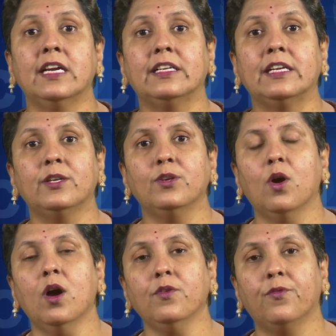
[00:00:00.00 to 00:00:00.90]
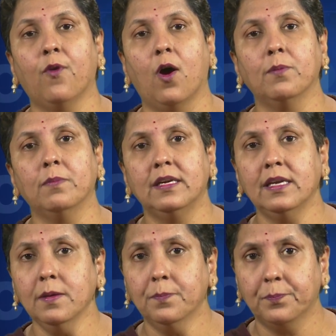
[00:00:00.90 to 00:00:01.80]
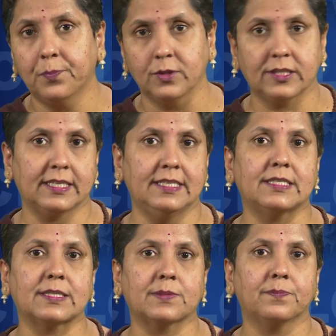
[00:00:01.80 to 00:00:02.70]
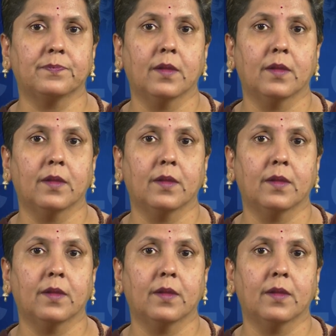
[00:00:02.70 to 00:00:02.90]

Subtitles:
they did not formerly possess.